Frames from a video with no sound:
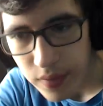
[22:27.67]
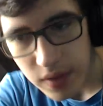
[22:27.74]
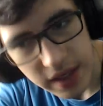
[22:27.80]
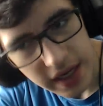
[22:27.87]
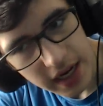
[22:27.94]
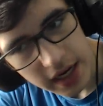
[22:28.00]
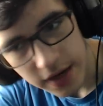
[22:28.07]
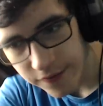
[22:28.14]

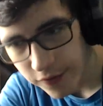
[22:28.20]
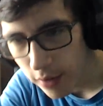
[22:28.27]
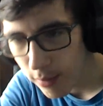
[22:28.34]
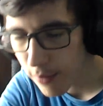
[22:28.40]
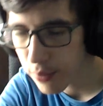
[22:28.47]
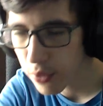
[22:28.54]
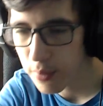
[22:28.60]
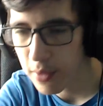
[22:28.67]
Can't confirm
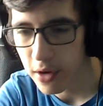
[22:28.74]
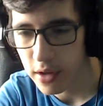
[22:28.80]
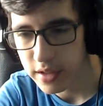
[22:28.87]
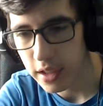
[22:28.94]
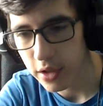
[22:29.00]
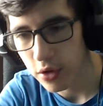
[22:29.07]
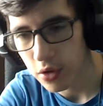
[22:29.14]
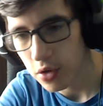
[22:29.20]
if Blueberry is
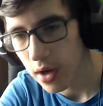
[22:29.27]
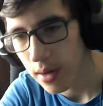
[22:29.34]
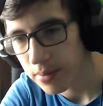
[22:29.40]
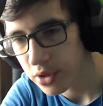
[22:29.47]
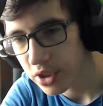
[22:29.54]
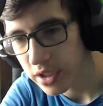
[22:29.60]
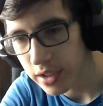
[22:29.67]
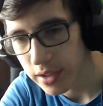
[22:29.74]
going to grow up.
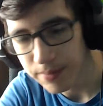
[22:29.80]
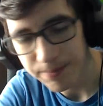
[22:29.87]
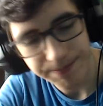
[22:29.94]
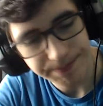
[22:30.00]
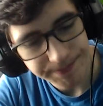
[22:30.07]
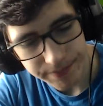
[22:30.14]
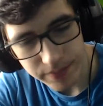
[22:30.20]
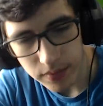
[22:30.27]
She
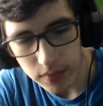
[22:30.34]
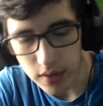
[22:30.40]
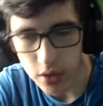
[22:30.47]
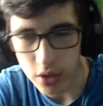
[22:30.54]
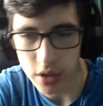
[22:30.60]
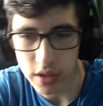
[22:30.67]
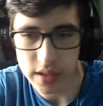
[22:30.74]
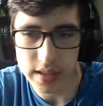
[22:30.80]

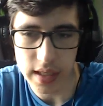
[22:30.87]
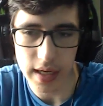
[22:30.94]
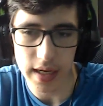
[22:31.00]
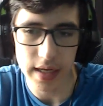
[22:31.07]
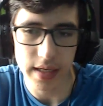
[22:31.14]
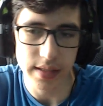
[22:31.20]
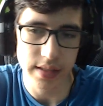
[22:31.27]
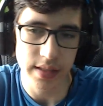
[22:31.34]
could die
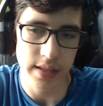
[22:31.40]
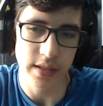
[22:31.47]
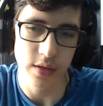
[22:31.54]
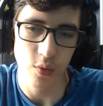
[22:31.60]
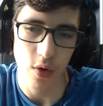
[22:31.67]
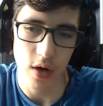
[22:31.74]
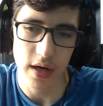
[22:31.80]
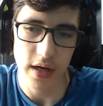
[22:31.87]
in
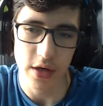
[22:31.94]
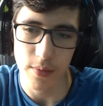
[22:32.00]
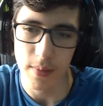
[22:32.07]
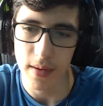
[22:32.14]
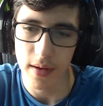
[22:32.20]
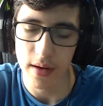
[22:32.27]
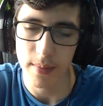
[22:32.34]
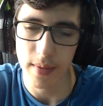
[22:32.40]
season 1, and you
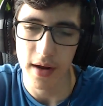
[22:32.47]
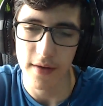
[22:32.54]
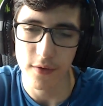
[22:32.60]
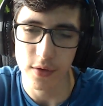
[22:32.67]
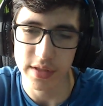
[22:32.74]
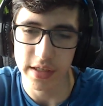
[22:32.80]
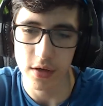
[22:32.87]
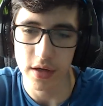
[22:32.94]
may never
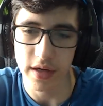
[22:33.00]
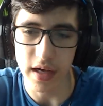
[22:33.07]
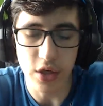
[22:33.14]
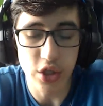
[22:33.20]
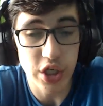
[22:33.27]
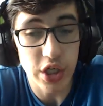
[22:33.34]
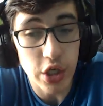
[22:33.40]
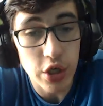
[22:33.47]
see her
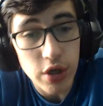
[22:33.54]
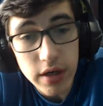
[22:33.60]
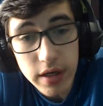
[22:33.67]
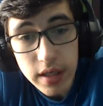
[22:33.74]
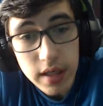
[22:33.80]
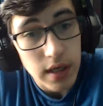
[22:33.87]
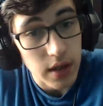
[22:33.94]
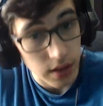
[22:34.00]
again. She
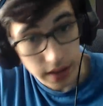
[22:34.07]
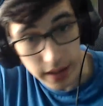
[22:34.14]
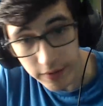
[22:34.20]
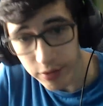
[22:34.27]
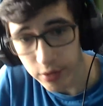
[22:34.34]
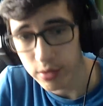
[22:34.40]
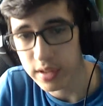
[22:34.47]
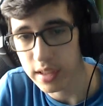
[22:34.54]
could
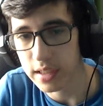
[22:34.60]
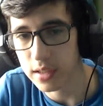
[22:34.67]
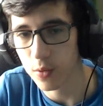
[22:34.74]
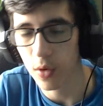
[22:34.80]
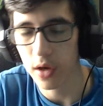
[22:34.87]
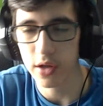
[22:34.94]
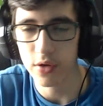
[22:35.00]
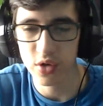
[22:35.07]
live through
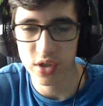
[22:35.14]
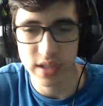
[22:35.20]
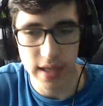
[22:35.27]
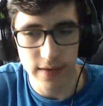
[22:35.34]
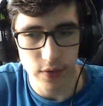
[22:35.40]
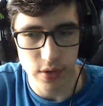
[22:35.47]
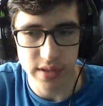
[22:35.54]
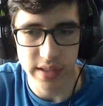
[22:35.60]
season 1, and you just
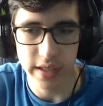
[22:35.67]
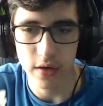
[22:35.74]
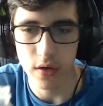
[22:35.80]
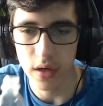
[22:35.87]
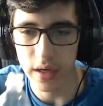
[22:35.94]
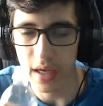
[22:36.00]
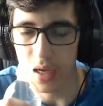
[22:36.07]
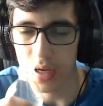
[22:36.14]
never see
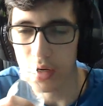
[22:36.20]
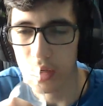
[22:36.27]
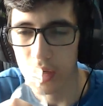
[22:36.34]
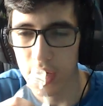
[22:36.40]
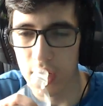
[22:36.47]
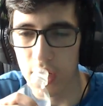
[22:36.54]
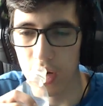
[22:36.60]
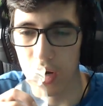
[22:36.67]
her again.
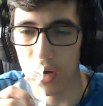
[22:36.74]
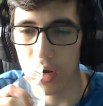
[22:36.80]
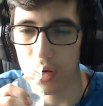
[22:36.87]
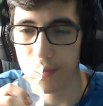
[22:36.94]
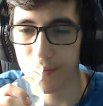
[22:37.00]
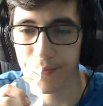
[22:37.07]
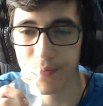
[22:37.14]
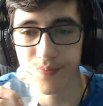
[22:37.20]

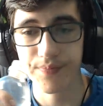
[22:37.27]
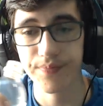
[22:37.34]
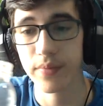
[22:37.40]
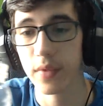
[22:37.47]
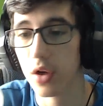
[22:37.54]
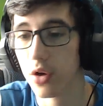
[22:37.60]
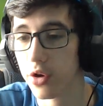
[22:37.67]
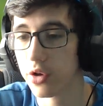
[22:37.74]
Or
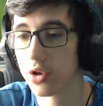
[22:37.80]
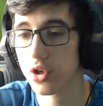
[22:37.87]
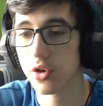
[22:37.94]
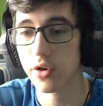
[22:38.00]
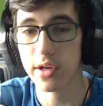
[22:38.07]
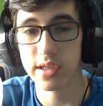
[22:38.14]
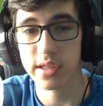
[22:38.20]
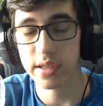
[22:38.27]
she
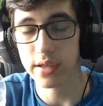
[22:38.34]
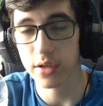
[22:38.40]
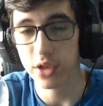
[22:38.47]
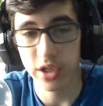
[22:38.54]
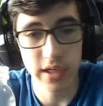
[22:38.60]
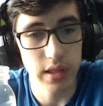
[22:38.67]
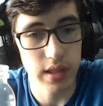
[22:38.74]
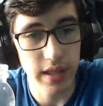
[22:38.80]

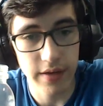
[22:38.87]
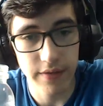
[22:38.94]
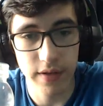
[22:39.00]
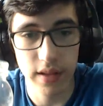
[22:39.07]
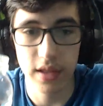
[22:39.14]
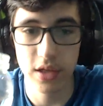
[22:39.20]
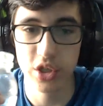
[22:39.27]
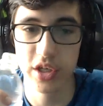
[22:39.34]
could live,
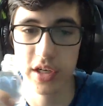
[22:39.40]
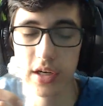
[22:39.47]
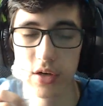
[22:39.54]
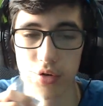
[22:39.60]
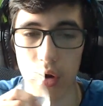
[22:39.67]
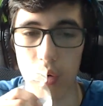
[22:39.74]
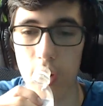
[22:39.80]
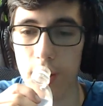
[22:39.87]
and then she could
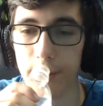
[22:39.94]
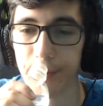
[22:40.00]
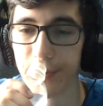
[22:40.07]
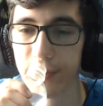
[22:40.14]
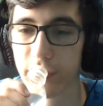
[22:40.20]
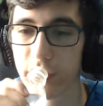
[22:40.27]
grow up.